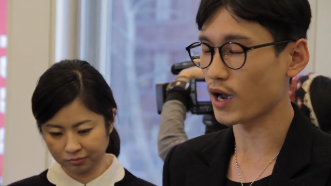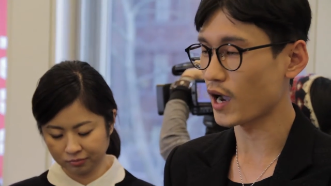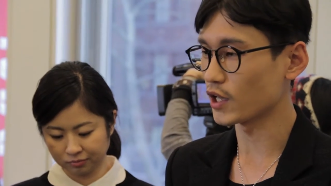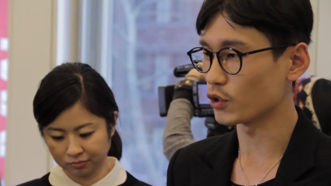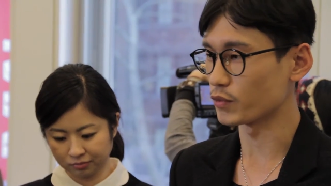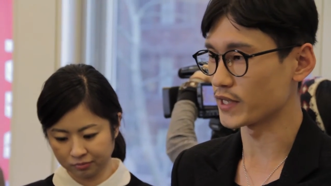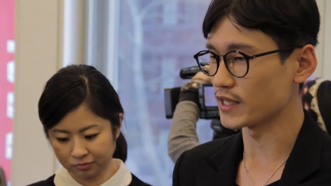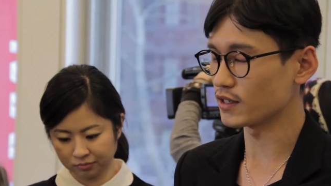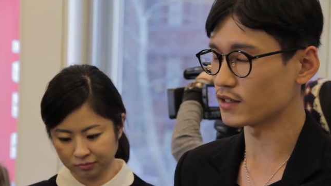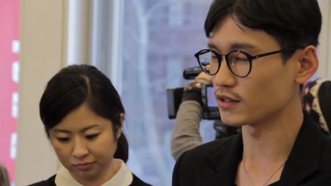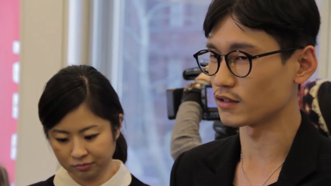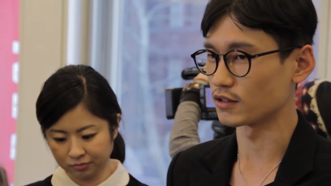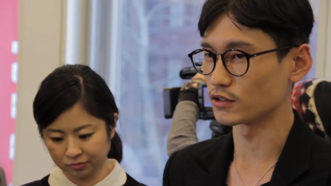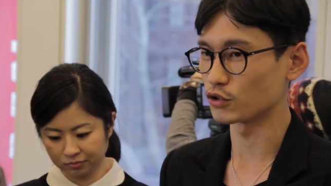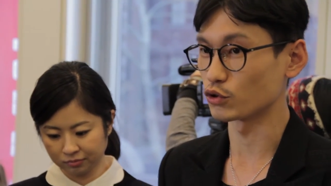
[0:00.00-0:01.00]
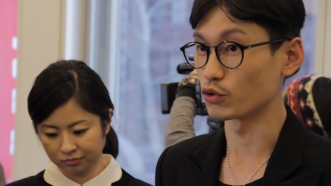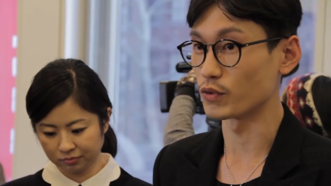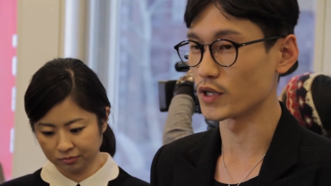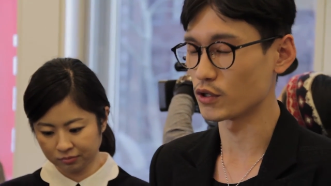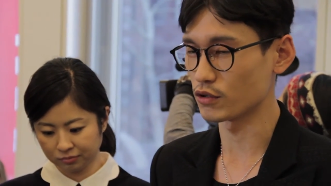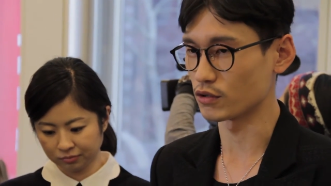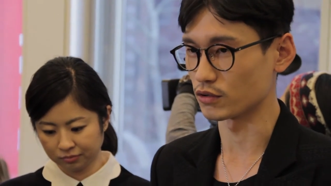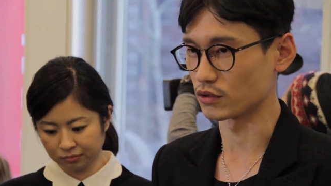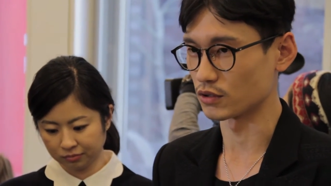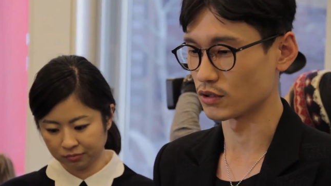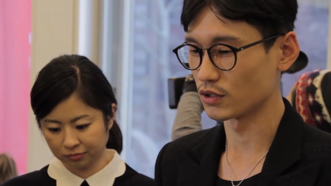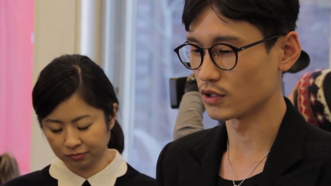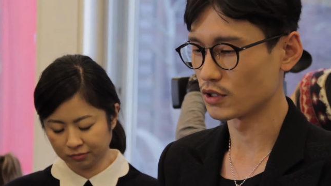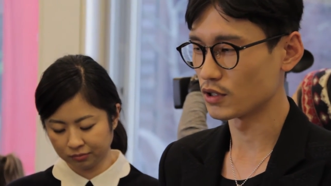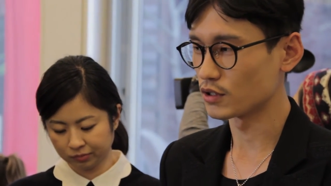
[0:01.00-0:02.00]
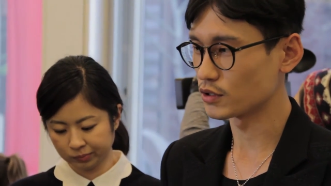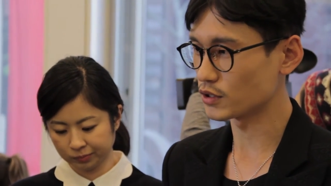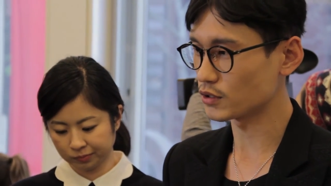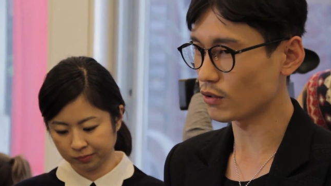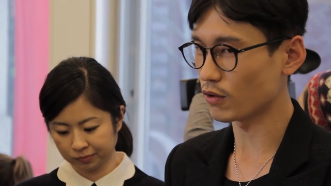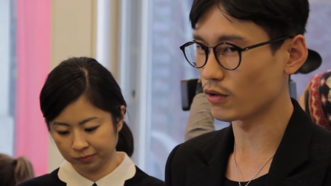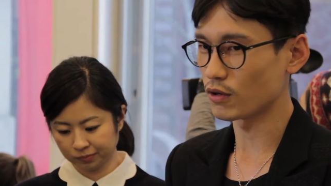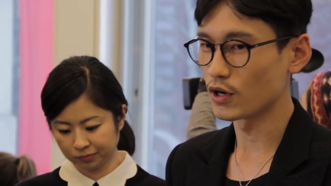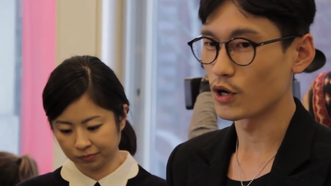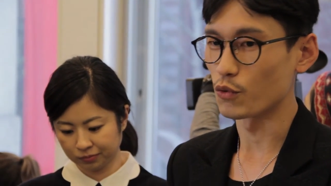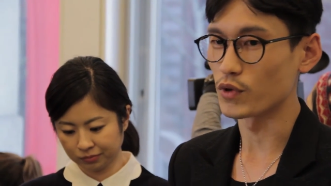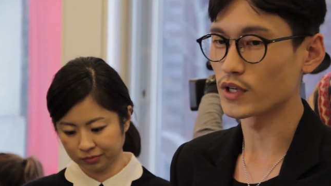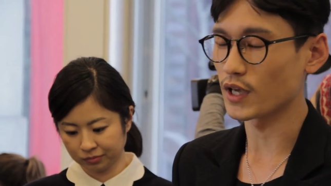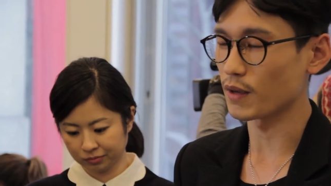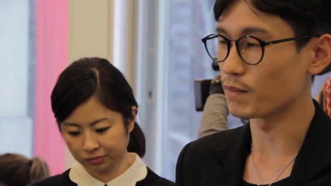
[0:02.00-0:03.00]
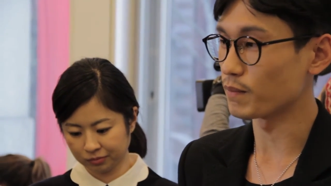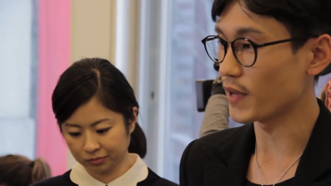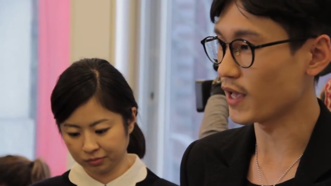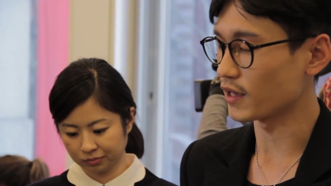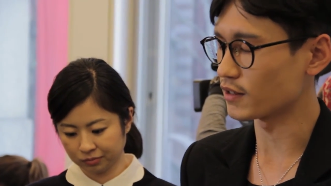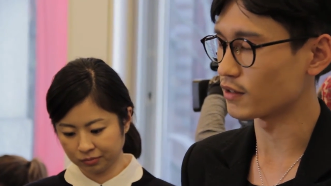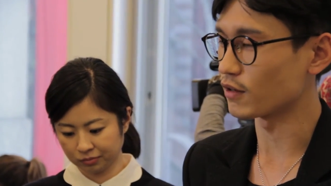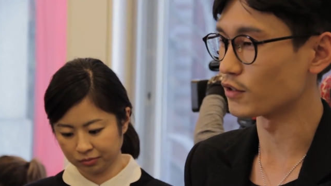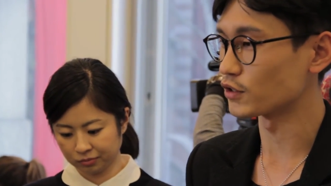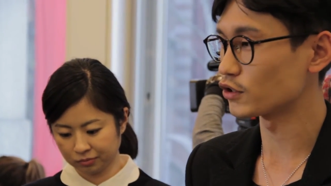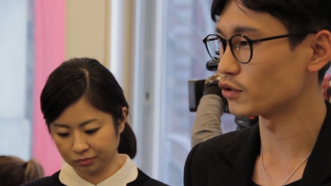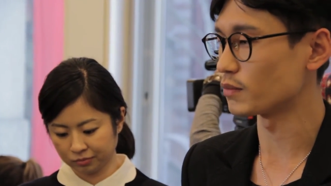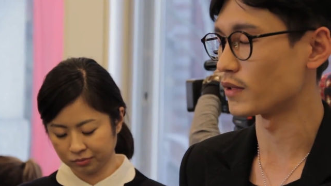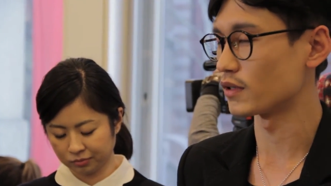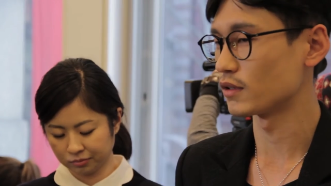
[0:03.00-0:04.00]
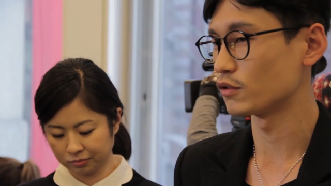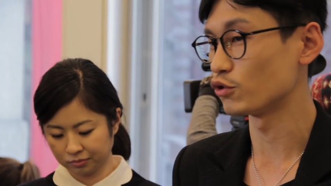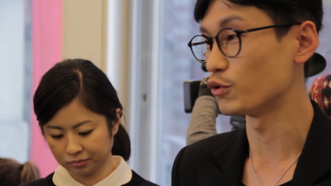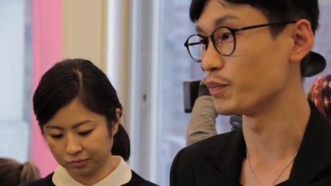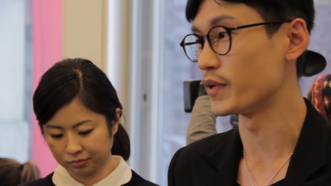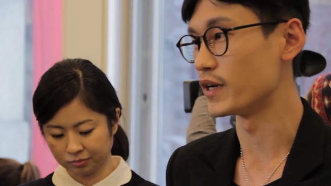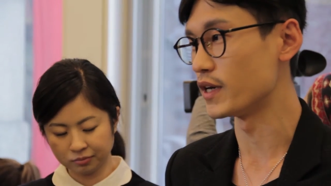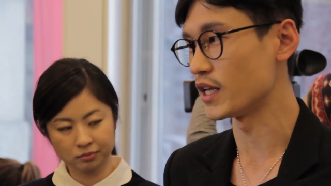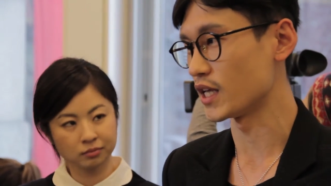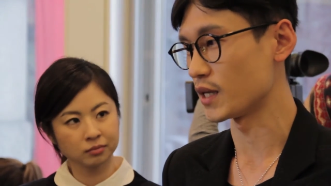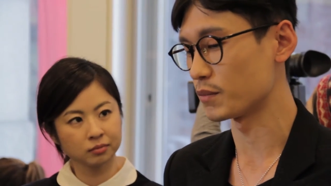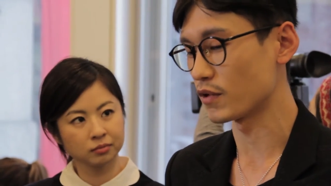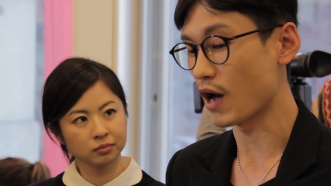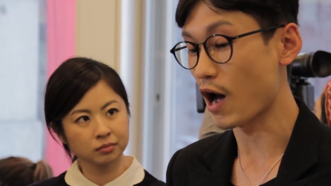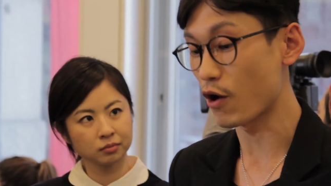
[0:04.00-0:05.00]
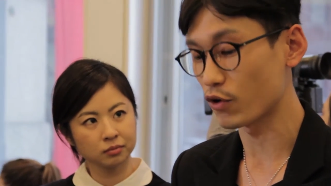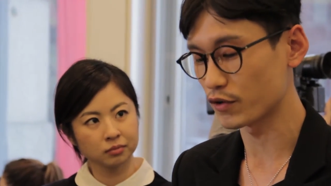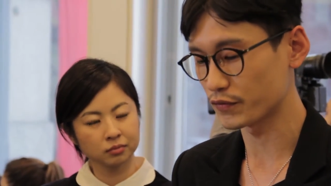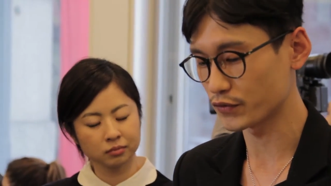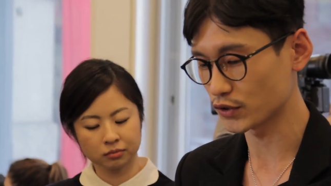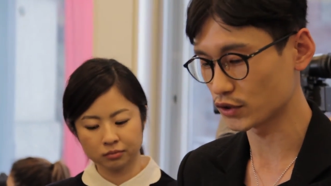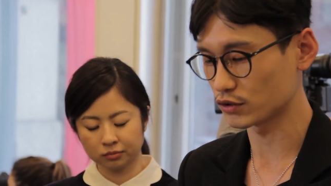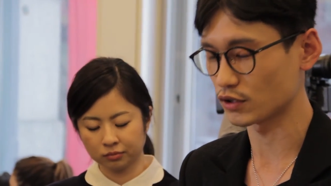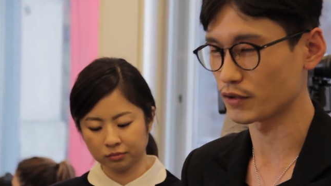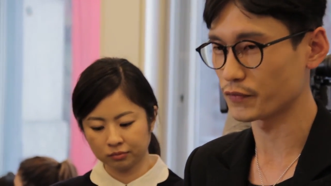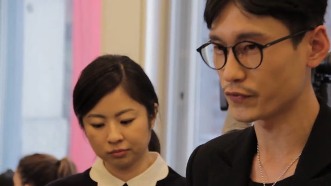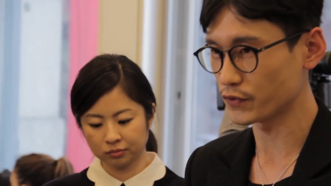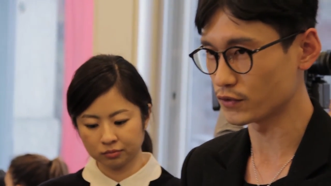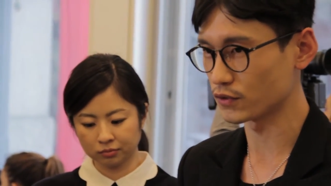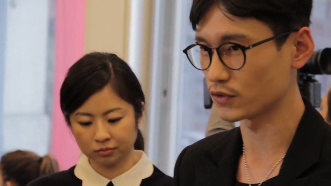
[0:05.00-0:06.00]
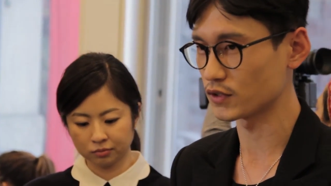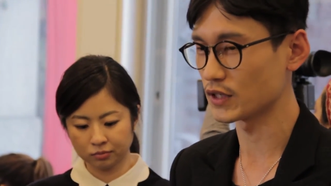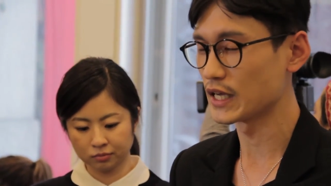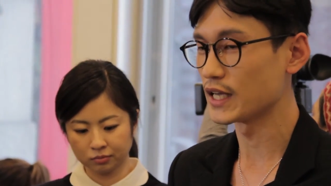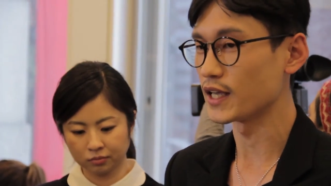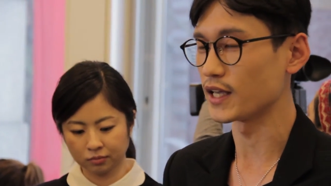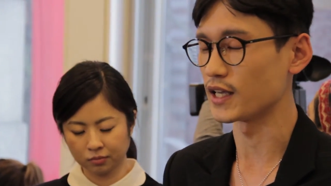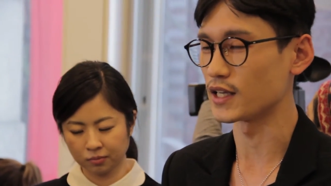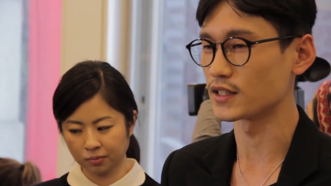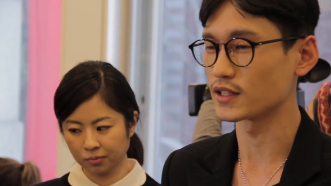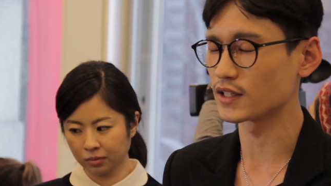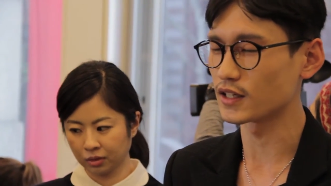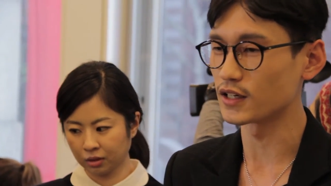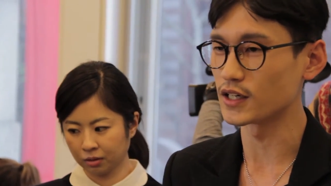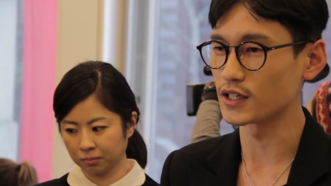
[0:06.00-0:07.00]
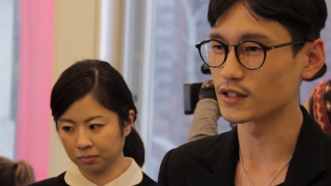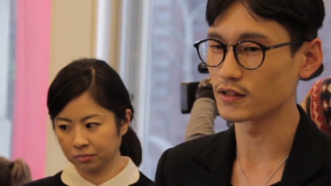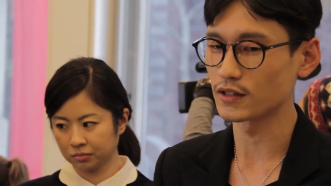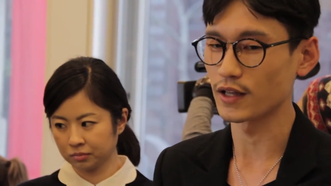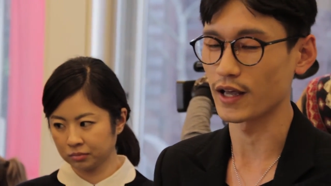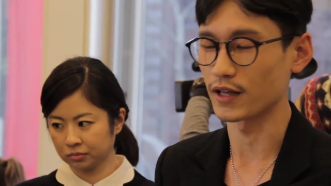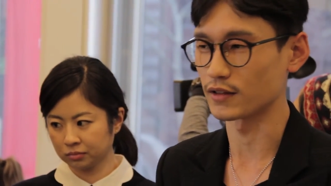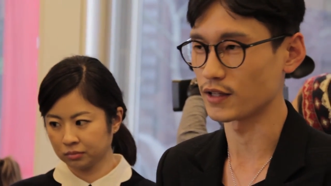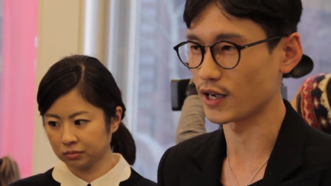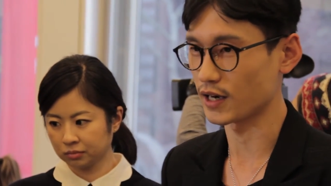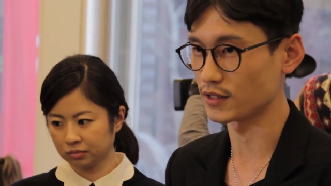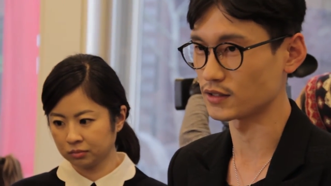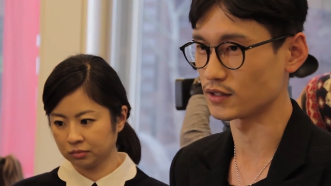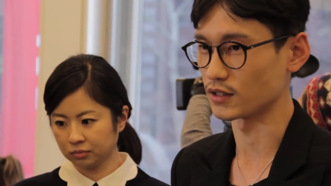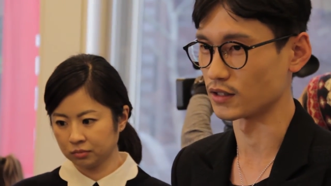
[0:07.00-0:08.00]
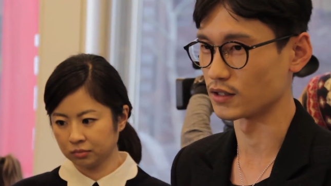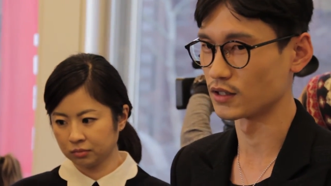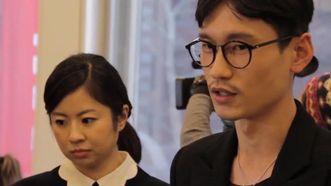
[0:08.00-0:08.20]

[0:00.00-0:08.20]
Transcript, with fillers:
Speaker 1: kind of ingredients do we use. So we can make consumers to believe our food, food is clean and healthy.